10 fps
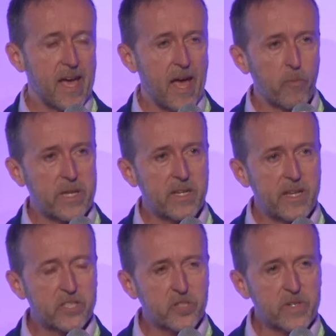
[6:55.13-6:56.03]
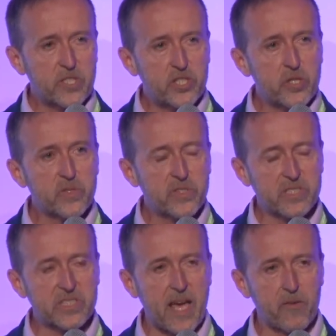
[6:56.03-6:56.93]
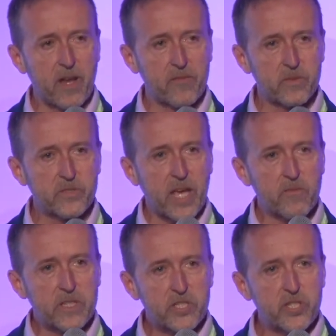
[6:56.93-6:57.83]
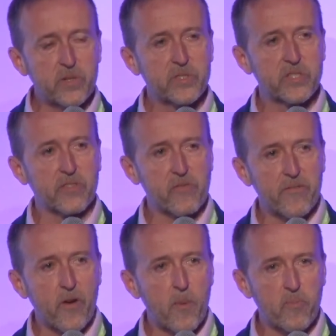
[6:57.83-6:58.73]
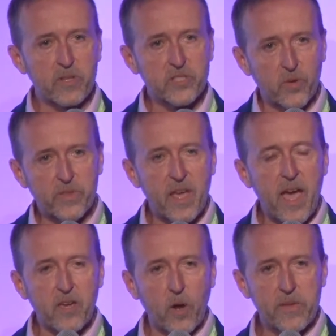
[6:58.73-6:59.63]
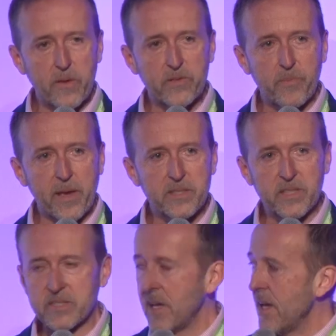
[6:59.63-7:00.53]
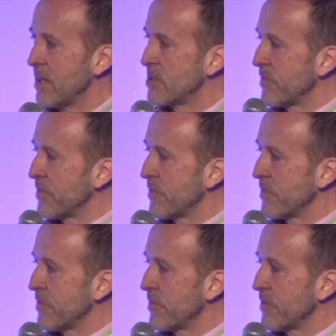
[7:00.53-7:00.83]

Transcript: And we need to reduce the sound levels and reduce the reverberance or the echo in those spaces to